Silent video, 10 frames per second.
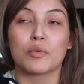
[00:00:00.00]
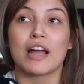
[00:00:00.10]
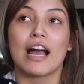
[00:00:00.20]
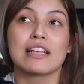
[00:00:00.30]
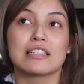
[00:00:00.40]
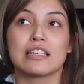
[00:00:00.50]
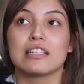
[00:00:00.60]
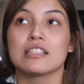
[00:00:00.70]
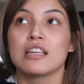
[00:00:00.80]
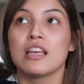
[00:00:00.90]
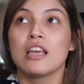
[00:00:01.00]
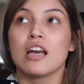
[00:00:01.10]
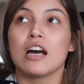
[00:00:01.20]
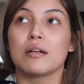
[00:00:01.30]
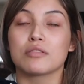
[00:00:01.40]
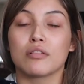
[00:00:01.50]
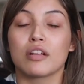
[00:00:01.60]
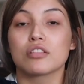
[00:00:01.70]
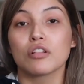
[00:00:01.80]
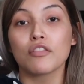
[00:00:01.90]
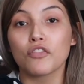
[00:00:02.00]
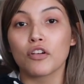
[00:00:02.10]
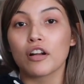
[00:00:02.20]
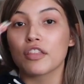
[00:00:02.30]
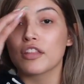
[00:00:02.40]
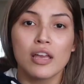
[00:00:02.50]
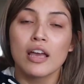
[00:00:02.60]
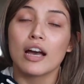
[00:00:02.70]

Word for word: what hasn't, uh, so on and so forth.